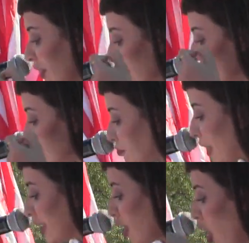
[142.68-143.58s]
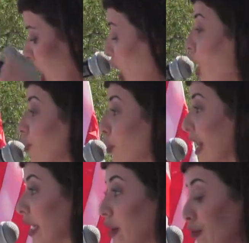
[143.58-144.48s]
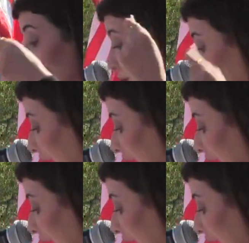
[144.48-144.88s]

that spread all the way from